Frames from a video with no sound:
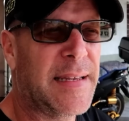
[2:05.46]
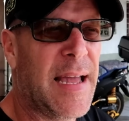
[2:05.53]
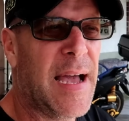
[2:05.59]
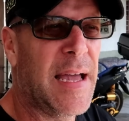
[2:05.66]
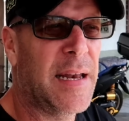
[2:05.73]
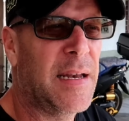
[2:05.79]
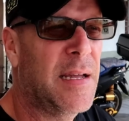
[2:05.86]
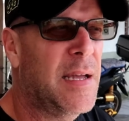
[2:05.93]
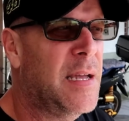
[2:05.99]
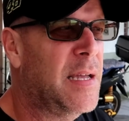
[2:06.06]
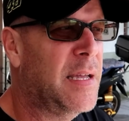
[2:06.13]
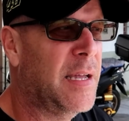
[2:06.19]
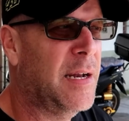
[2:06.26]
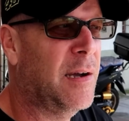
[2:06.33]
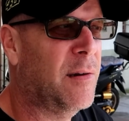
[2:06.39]
that,
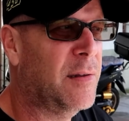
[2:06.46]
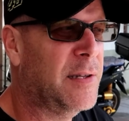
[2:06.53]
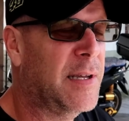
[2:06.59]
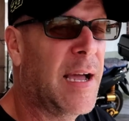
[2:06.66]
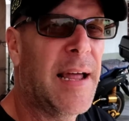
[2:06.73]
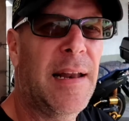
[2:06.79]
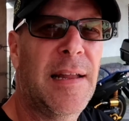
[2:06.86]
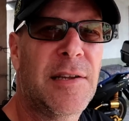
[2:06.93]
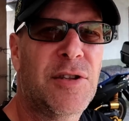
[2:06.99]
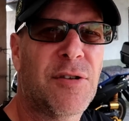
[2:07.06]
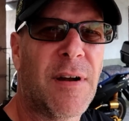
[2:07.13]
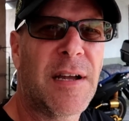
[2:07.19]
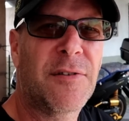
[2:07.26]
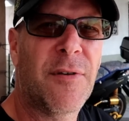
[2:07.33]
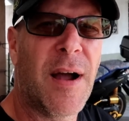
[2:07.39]
you know, you got to let
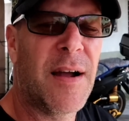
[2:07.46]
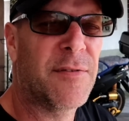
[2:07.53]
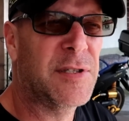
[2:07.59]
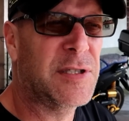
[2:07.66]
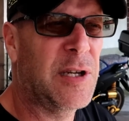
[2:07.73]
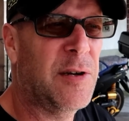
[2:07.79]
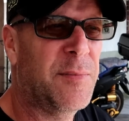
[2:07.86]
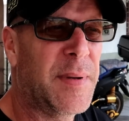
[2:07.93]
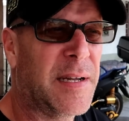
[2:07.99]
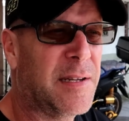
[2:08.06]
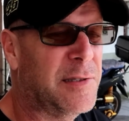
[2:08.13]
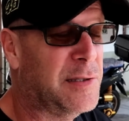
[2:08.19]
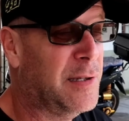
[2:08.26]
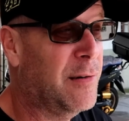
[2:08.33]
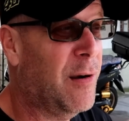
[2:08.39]
trike drivers know,
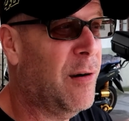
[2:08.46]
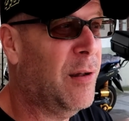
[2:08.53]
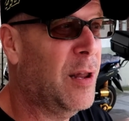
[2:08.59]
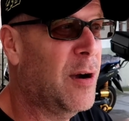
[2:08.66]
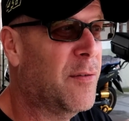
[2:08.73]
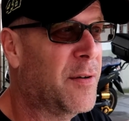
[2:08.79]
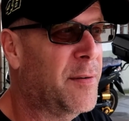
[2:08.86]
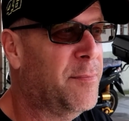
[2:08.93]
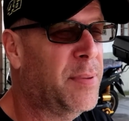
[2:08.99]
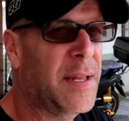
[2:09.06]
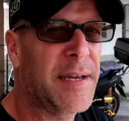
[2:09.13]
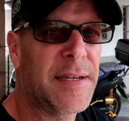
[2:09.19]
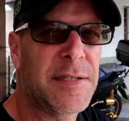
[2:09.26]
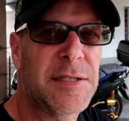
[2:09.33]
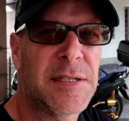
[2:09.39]
because they're all over the
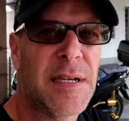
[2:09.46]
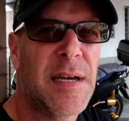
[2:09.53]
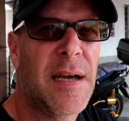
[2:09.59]
place.